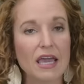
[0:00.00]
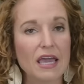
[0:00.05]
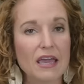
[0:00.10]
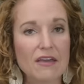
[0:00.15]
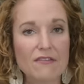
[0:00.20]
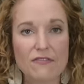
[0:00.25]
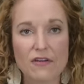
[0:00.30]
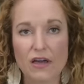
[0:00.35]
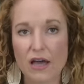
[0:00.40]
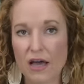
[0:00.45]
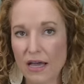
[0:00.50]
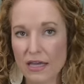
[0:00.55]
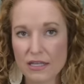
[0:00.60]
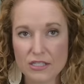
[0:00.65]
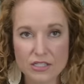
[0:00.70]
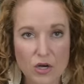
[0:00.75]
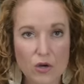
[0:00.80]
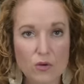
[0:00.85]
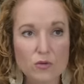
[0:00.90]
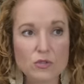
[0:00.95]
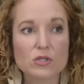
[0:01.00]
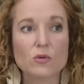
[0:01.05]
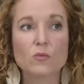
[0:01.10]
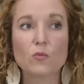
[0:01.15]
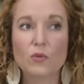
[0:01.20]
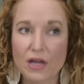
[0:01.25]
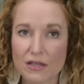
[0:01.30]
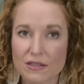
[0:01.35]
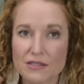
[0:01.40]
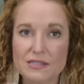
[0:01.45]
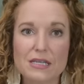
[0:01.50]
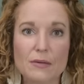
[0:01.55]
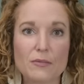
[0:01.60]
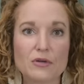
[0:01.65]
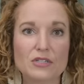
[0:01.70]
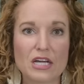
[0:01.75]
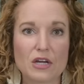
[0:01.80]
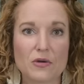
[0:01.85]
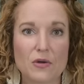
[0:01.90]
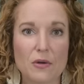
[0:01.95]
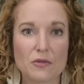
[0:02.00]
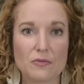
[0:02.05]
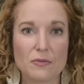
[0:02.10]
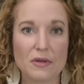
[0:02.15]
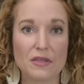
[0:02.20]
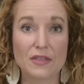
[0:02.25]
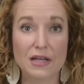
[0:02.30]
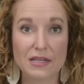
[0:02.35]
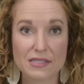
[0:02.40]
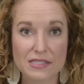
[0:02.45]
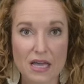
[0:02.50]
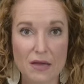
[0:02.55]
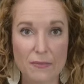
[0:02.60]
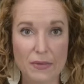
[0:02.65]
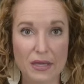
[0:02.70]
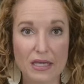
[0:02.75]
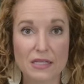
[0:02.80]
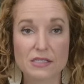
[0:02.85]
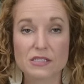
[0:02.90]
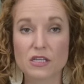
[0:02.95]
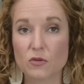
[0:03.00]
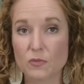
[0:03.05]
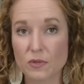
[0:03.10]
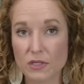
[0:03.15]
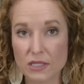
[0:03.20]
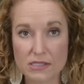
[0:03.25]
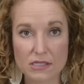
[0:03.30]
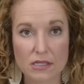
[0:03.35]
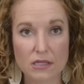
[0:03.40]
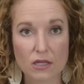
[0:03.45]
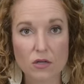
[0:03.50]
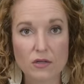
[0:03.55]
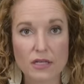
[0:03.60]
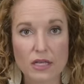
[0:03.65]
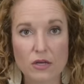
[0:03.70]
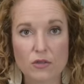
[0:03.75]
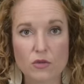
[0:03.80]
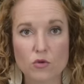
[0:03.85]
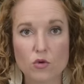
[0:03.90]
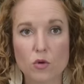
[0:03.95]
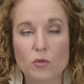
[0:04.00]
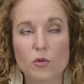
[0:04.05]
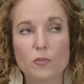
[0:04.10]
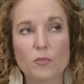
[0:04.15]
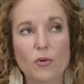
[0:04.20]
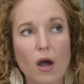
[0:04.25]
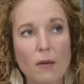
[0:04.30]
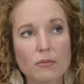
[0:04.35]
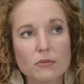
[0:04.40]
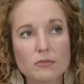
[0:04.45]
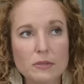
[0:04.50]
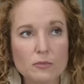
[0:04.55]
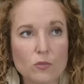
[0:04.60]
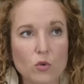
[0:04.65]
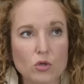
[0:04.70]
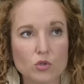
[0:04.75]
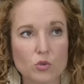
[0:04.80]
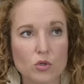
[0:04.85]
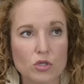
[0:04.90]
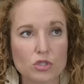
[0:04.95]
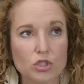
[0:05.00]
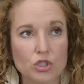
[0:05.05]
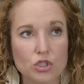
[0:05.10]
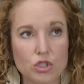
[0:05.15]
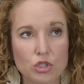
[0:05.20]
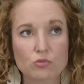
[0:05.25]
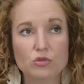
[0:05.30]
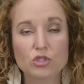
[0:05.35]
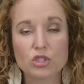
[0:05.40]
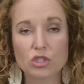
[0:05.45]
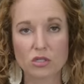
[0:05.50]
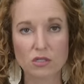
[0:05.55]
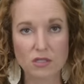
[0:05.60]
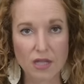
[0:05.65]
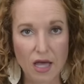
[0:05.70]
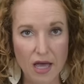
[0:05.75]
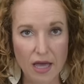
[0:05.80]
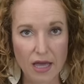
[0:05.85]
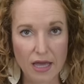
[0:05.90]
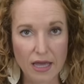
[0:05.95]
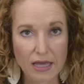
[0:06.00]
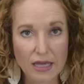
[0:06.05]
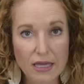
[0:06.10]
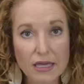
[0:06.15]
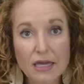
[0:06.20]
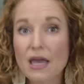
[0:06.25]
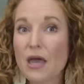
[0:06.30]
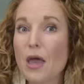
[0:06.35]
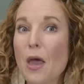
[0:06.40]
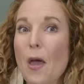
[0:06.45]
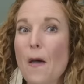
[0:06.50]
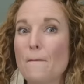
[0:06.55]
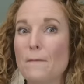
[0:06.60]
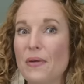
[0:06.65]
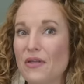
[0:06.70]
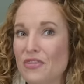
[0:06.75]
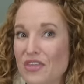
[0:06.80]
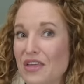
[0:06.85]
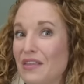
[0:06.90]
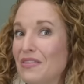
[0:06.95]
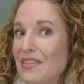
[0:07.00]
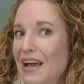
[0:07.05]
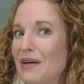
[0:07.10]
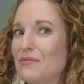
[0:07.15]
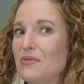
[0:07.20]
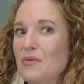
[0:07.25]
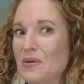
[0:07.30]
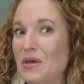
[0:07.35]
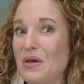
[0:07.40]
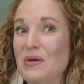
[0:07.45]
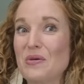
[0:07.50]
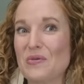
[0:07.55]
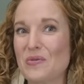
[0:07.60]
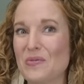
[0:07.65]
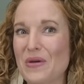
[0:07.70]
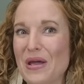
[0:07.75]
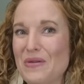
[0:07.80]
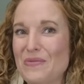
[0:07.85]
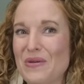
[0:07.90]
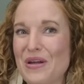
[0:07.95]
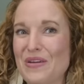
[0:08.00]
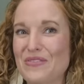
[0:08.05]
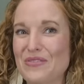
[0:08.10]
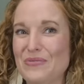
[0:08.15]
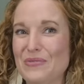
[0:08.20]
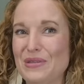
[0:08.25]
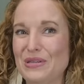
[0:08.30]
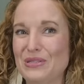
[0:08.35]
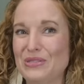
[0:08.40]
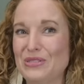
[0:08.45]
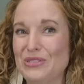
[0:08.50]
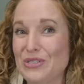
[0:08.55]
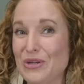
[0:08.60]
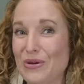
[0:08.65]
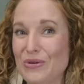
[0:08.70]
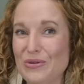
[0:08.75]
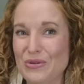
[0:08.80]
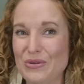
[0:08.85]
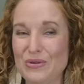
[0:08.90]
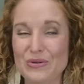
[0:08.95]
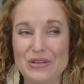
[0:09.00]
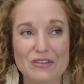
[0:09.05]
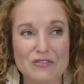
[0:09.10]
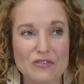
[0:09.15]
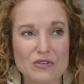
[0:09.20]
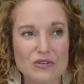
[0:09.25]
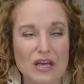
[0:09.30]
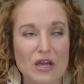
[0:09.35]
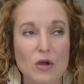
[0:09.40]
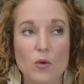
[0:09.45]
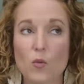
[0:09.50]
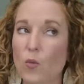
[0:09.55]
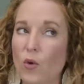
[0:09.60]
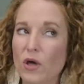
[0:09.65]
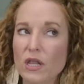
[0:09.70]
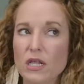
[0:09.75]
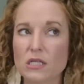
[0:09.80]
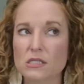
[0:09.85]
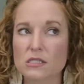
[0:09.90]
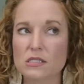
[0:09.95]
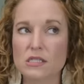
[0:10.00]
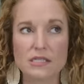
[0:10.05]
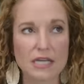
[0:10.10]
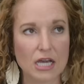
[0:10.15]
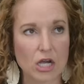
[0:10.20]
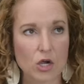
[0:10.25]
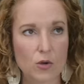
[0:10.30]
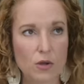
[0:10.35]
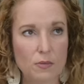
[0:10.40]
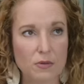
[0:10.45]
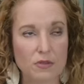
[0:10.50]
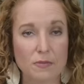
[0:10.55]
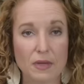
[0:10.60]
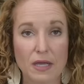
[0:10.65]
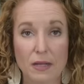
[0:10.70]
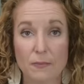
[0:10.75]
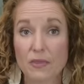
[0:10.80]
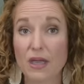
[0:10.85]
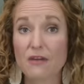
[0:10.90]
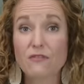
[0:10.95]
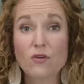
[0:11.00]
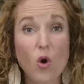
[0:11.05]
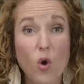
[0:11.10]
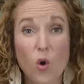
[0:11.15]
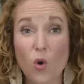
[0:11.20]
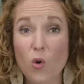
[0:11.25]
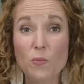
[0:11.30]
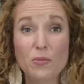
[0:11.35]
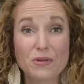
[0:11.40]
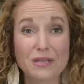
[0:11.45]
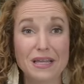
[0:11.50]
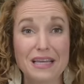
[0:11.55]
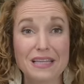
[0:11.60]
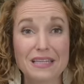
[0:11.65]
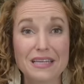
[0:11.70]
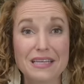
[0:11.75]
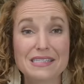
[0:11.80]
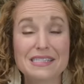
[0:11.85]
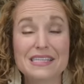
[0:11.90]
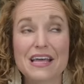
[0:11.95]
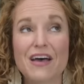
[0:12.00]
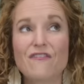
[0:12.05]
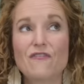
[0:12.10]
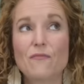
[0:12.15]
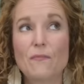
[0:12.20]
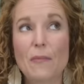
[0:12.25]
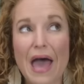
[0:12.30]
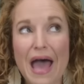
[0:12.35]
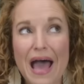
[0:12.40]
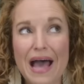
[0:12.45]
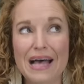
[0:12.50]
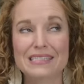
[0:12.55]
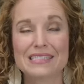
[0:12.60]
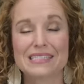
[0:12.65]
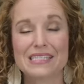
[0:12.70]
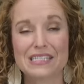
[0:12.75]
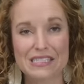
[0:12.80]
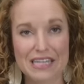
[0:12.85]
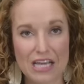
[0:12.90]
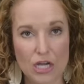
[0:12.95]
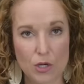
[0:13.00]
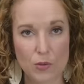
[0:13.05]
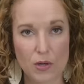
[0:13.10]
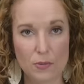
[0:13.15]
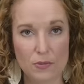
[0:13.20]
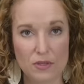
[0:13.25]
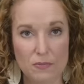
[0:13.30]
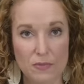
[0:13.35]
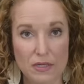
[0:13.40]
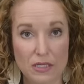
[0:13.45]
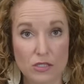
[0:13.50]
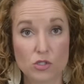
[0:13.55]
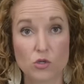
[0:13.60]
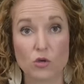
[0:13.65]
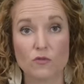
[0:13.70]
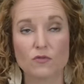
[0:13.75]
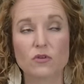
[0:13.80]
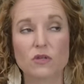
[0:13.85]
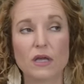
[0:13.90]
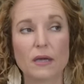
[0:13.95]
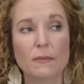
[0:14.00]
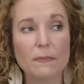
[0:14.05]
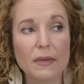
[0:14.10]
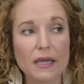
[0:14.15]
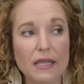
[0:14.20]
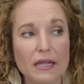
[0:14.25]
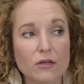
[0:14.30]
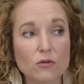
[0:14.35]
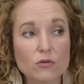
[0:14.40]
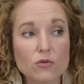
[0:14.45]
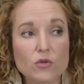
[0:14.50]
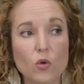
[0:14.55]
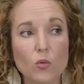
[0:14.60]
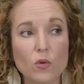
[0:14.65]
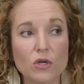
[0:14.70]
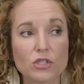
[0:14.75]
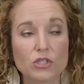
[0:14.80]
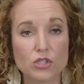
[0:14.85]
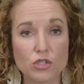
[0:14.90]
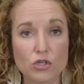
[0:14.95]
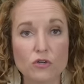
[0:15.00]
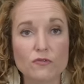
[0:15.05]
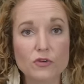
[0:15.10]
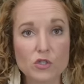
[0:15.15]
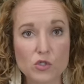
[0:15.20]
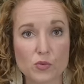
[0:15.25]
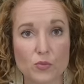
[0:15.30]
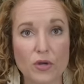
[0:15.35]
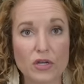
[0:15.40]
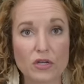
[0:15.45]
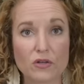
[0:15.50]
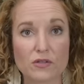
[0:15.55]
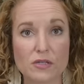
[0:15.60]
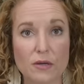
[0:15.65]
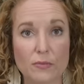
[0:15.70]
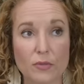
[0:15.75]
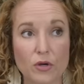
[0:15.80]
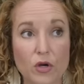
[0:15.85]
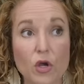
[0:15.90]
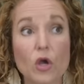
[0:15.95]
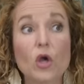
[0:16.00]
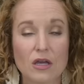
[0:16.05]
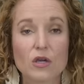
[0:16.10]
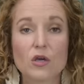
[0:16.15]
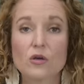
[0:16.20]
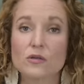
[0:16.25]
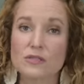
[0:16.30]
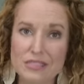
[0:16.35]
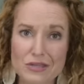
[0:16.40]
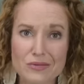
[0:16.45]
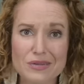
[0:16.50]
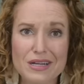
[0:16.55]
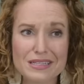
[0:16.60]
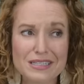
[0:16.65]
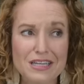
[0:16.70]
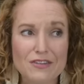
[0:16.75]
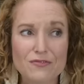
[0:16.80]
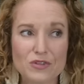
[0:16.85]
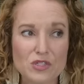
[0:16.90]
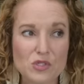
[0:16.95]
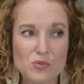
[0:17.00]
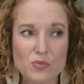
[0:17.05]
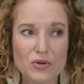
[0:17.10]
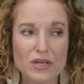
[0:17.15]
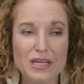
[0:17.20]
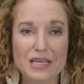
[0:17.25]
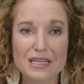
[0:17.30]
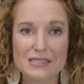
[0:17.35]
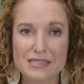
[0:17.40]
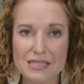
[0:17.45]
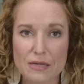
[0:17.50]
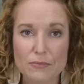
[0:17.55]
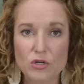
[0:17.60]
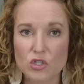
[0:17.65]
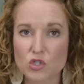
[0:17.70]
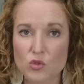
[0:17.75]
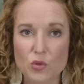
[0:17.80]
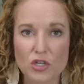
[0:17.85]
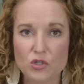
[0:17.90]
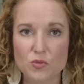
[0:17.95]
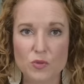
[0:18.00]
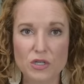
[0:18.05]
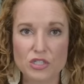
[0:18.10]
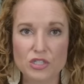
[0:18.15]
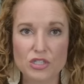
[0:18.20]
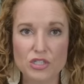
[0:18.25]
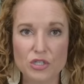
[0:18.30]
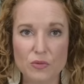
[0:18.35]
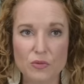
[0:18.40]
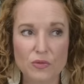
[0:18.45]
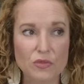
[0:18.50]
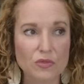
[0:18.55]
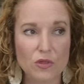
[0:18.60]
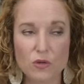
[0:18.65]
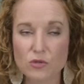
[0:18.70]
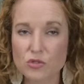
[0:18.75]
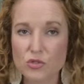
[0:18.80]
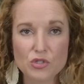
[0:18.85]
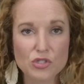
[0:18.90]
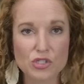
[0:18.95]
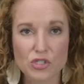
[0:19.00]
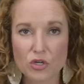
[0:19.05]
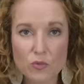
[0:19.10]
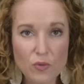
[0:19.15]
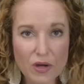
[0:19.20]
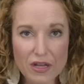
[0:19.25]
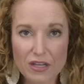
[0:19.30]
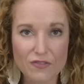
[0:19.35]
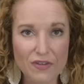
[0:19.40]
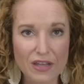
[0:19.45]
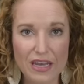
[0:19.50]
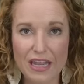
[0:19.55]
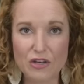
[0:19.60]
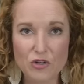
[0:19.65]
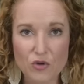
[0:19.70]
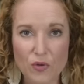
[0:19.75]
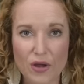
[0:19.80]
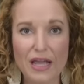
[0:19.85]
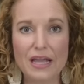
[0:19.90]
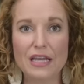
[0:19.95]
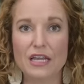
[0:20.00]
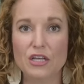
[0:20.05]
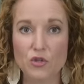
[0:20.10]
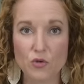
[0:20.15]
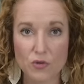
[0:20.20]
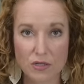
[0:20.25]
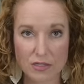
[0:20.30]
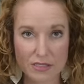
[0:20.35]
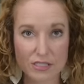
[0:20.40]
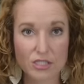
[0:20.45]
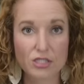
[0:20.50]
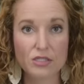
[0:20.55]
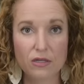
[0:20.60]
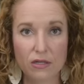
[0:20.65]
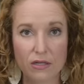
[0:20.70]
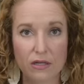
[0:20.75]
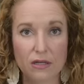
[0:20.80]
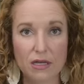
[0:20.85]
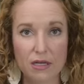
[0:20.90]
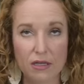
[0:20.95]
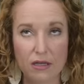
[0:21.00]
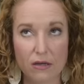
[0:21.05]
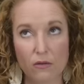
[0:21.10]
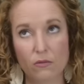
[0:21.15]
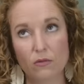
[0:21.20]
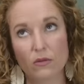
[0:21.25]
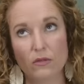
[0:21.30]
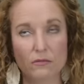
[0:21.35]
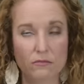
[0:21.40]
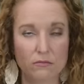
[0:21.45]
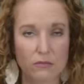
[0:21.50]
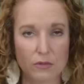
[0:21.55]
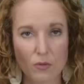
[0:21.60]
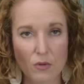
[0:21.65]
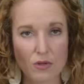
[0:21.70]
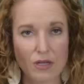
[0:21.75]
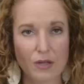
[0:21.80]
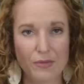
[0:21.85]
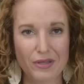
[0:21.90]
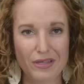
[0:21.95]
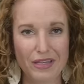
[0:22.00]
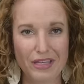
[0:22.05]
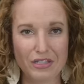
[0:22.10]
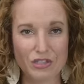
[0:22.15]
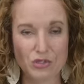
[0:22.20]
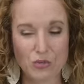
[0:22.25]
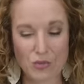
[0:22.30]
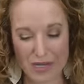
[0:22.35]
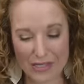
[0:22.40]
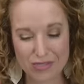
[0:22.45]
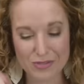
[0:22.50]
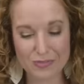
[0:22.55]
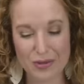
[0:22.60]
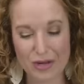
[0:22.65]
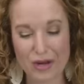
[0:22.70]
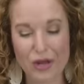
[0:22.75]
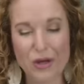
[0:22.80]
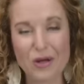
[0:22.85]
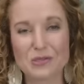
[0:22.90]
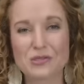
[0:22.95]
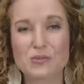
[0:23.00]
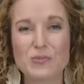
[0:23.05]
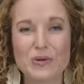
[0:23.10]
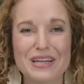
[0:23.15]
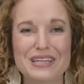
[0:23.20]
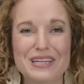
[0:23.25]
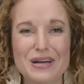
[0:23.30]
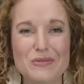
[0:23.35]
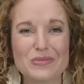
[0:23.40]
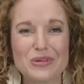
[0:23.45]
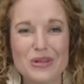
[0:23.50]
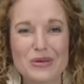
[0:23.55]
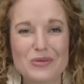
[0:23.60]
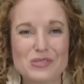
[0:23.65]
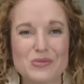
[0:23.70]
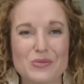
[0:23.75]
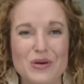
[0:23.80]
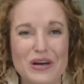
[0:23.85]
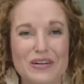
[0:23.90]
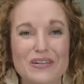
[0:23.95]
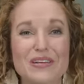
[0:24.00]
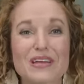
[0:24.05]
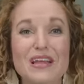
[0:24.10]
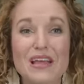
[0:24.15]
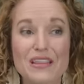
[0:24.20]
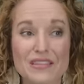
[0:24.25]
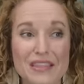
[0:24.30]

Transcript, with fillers: If I don't, we got the summer decorate with me. That's coming. It's going to release a little later than normal, probably more towards June, July, but then that will be a great way for me to show you. And if you're like, what is the decorate with me? I have a whole playlist of past decorate with me. So if you're like, man, I don't know what to do for spring or summer, go see what I did for spring and summer 2022. Those are still relevant and great. And you can, oh, well, it won't let me link it twice, but I'll also put it down below as well.